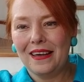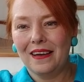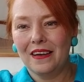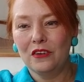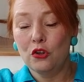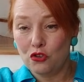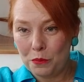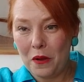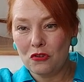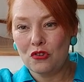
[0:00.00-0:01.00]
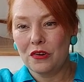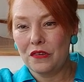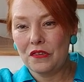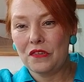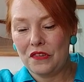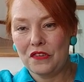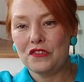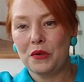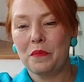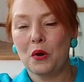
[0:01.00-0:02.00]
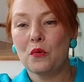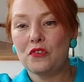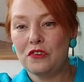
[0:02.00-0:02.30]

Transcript: Uh, nutripuncture is a system that was